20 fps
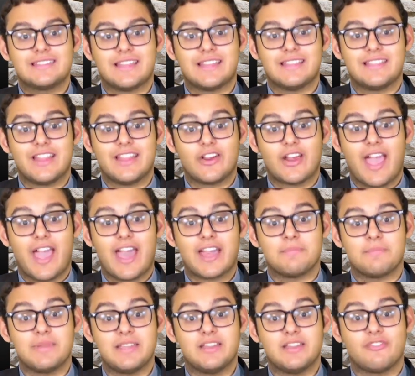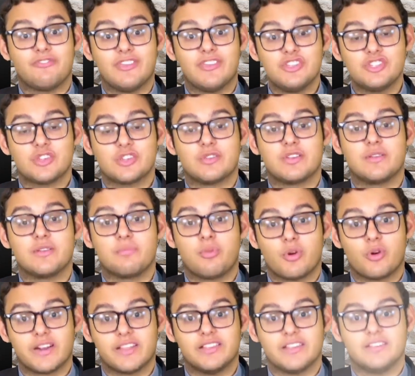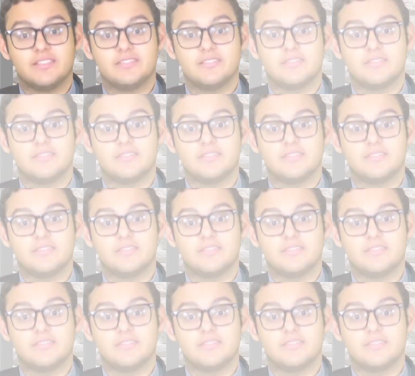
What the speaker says: than there had been officially reported.